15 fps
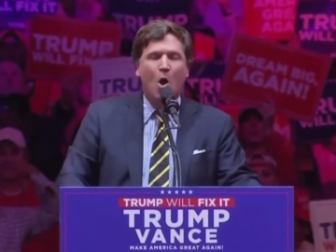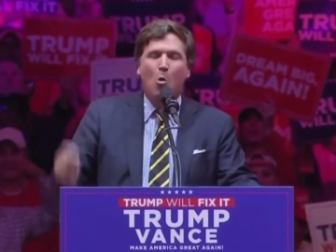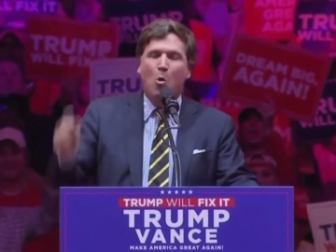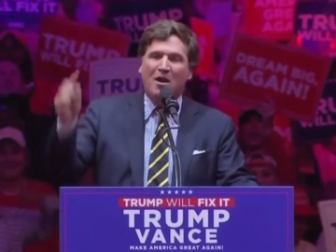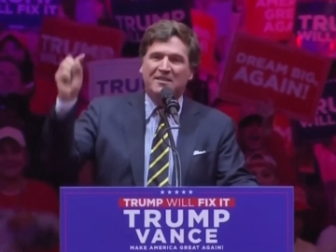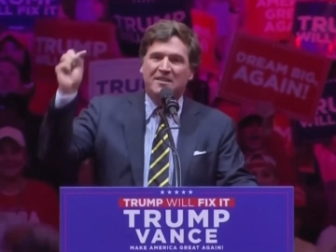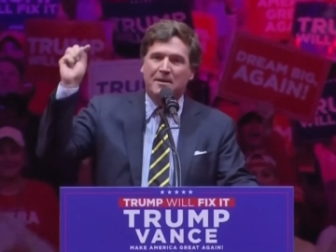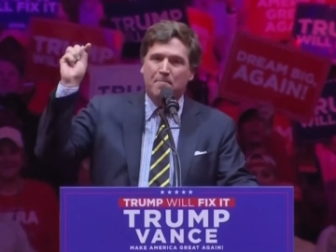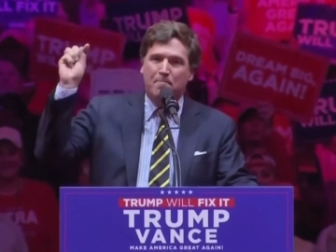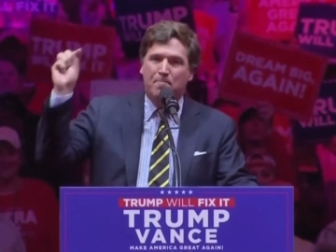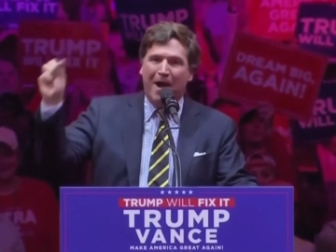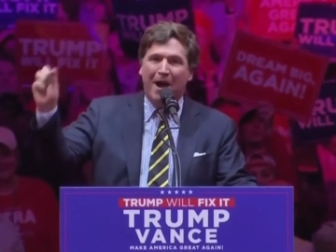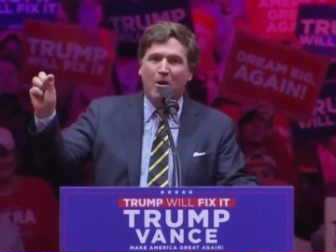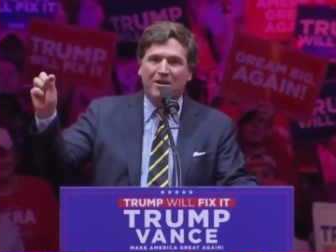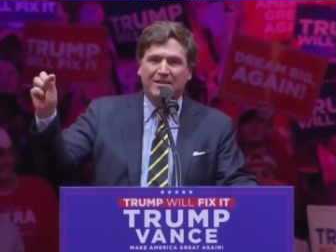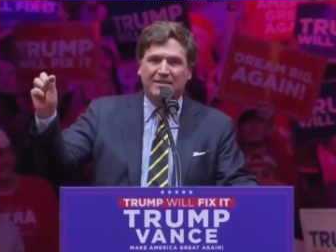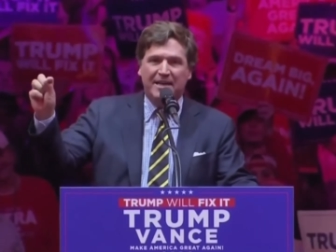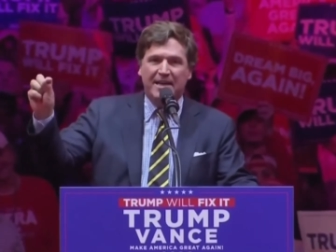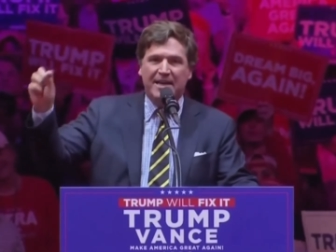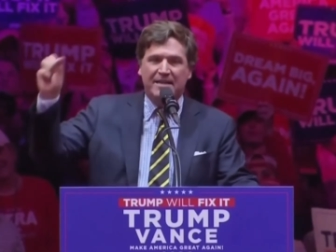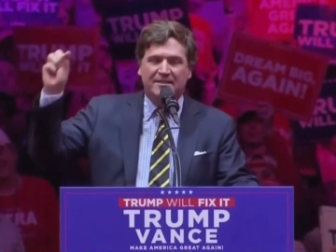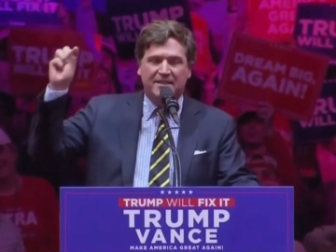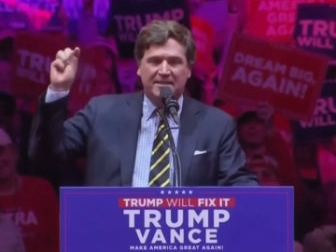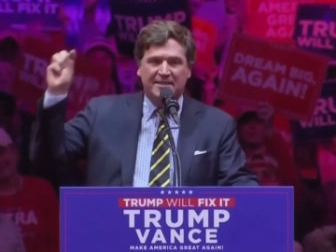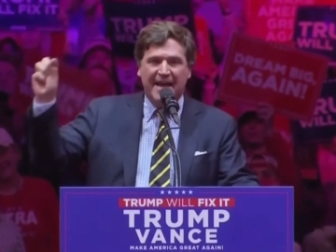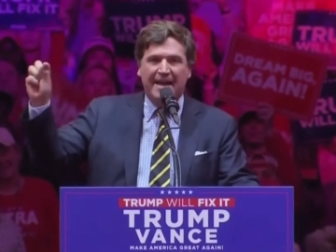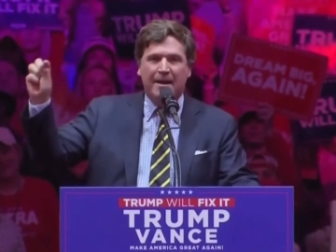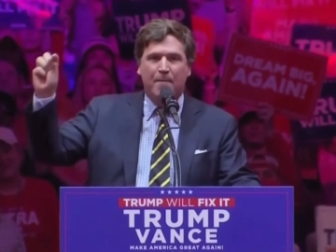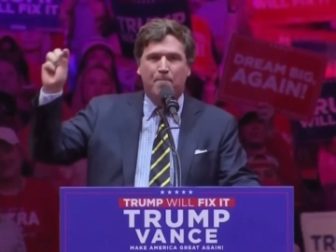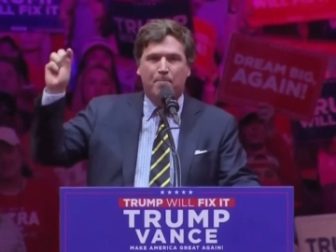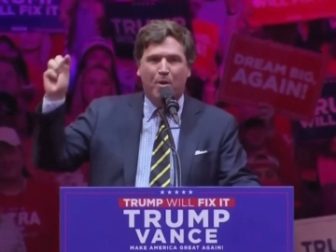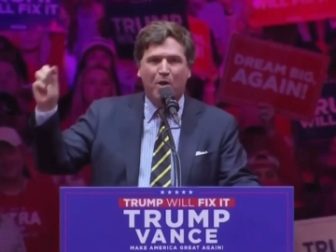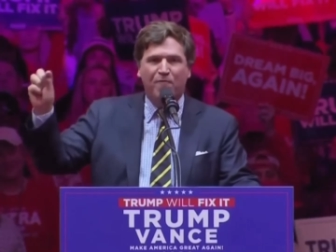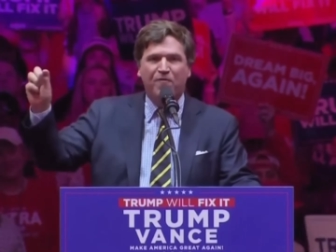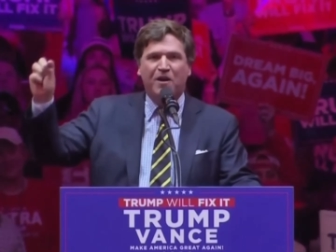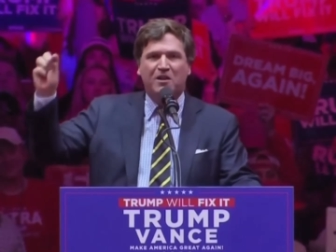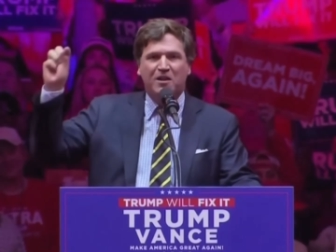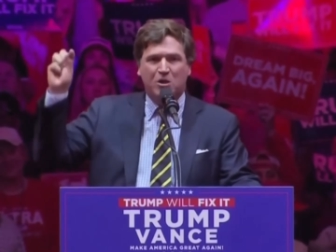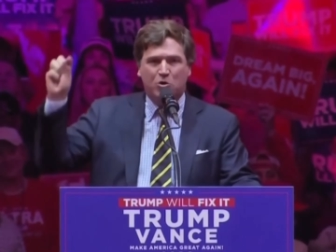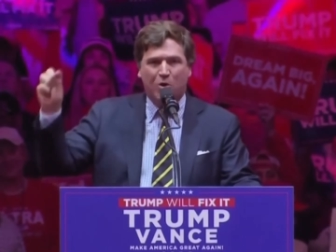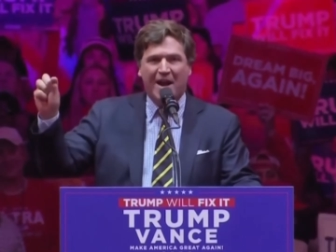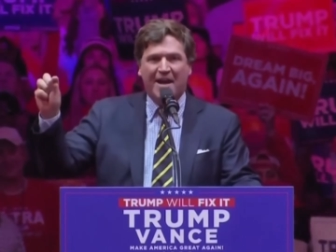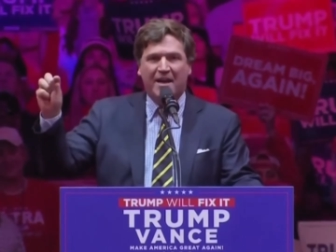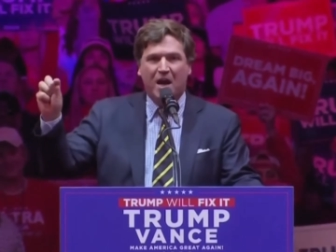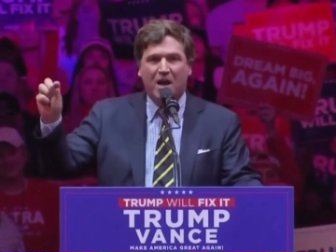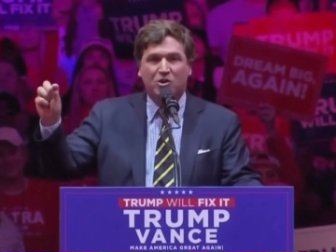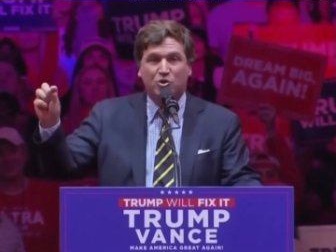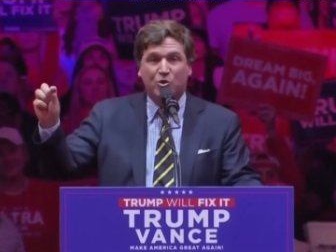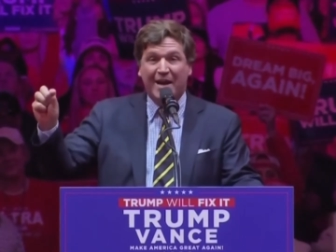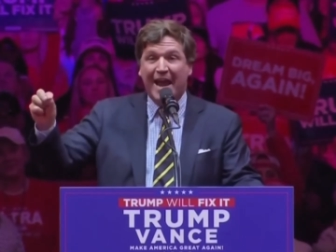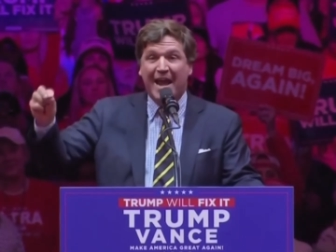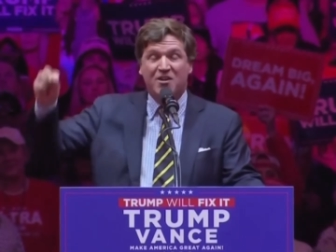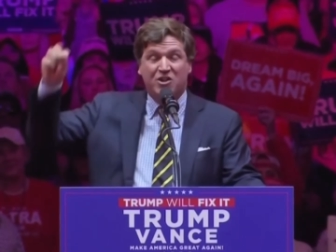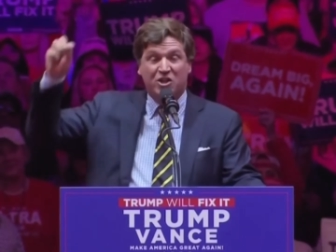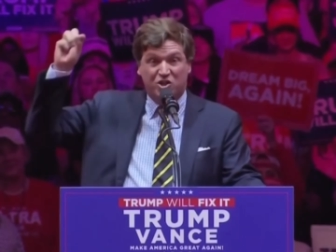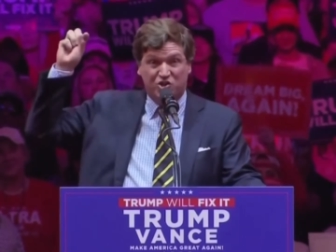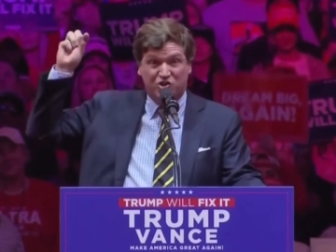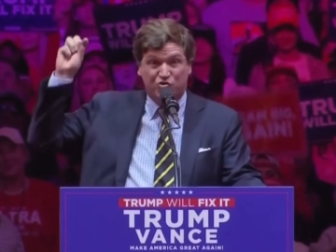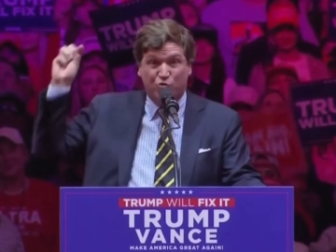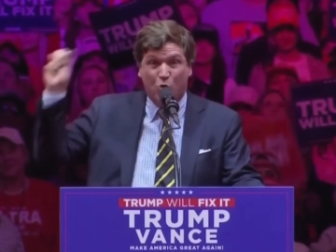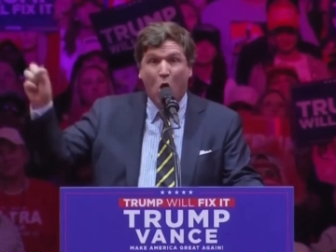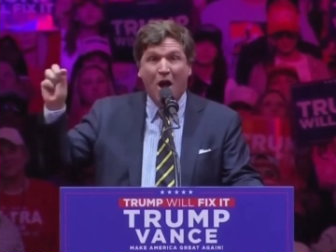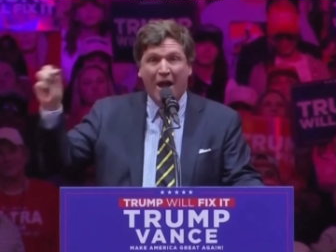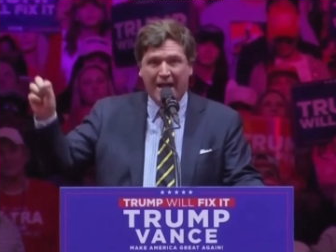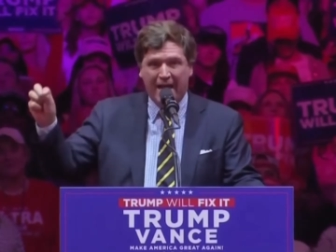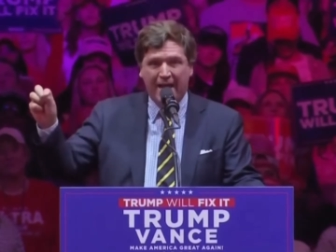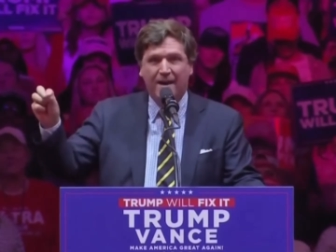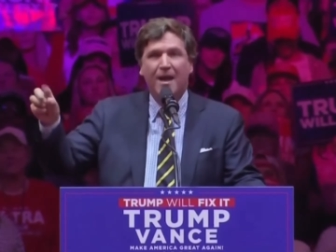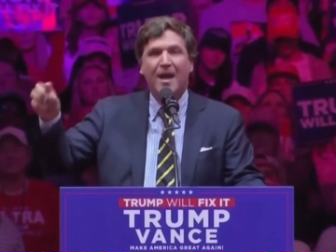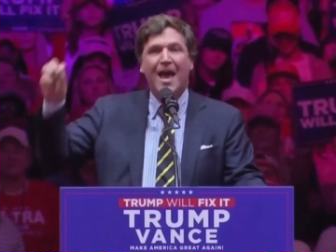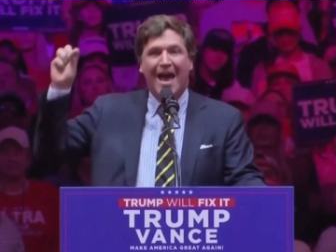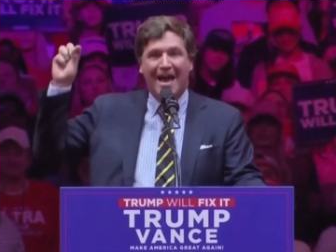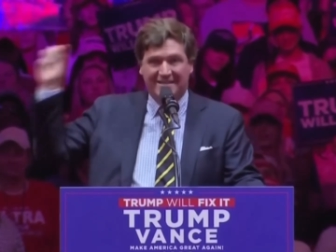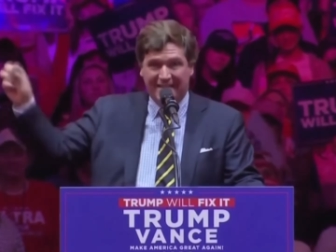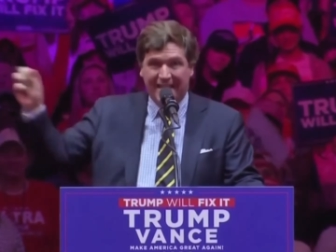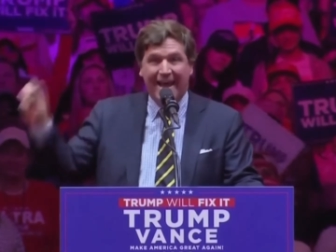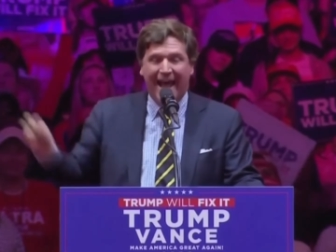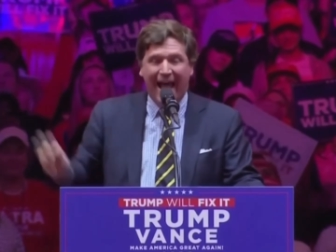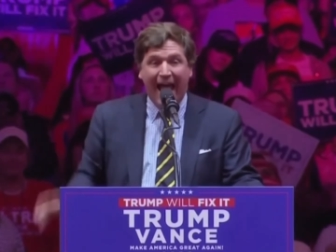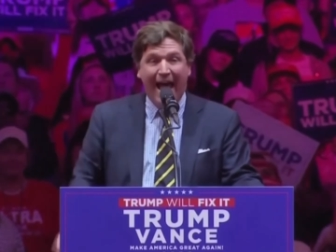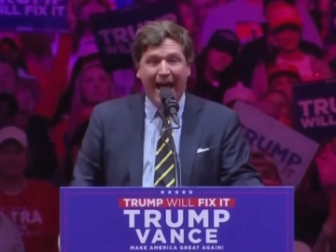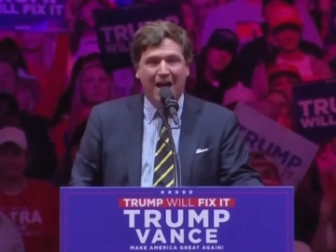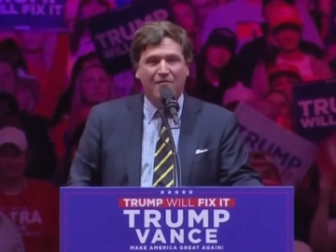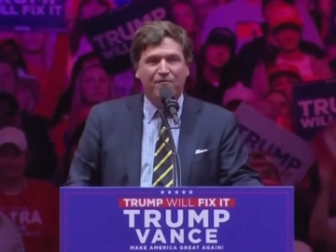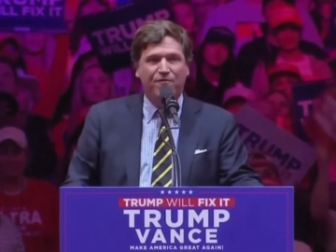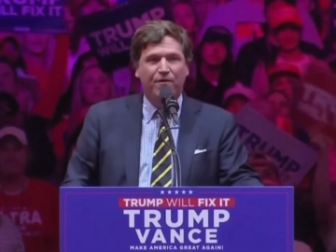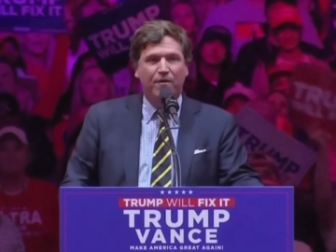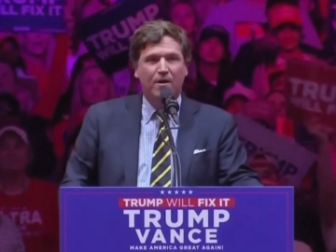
what's embarrassing is to take a perfectly great country and destroy it, as they have.